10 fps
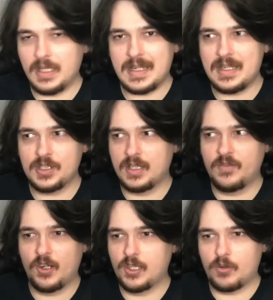I just get a
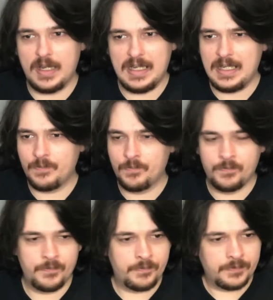very grainy
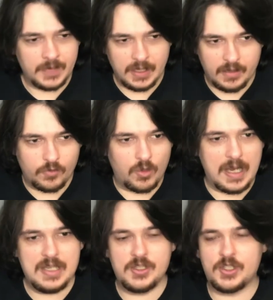kind of
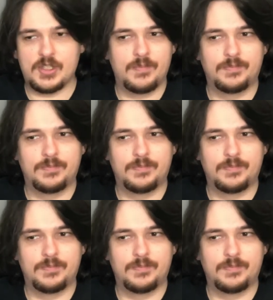rice,